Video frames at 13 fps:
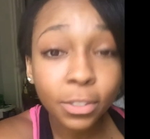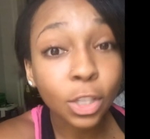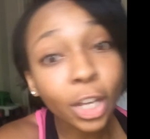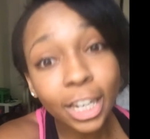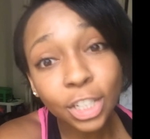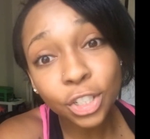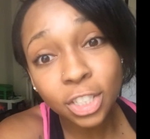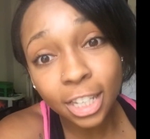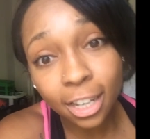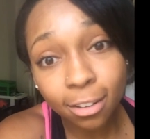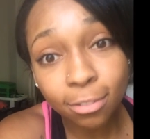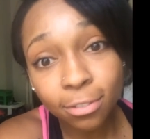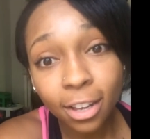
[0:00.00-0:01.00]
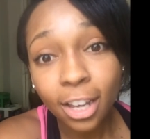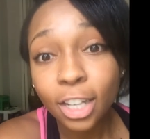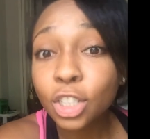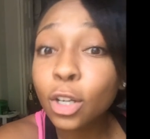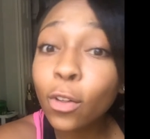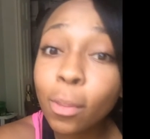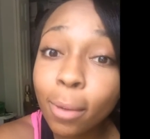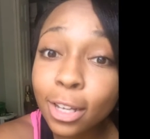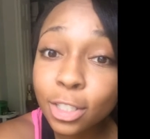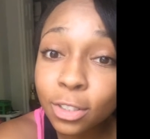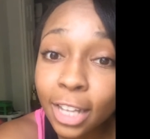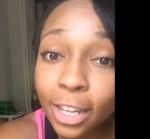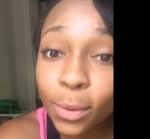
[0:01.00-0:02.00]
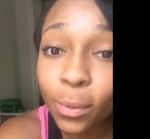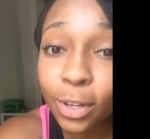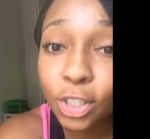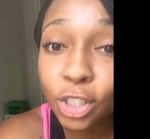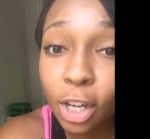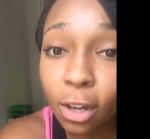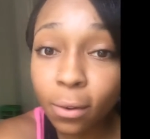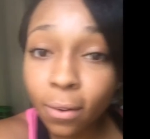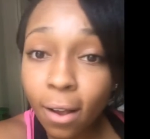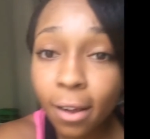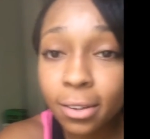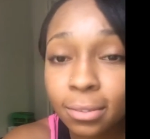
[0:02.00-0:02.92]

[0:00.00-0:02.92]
look at yourself, show the muscles that you want to show